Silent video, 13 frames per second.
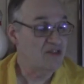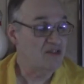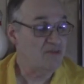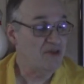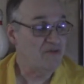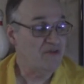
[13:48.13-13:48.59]

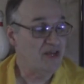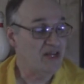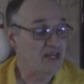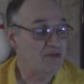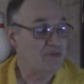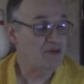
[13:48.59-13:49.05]
to be
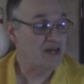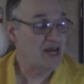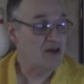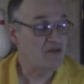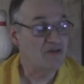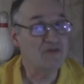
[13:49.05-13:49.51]
feeling put
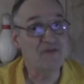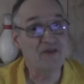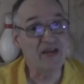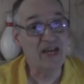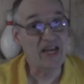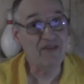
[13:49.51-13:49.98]
out
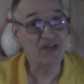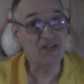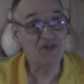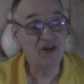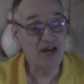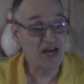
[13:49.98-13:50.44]
for not having
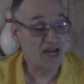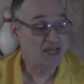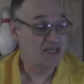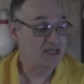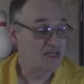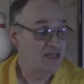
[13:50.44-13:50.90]

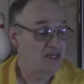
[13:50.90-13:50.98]
tried.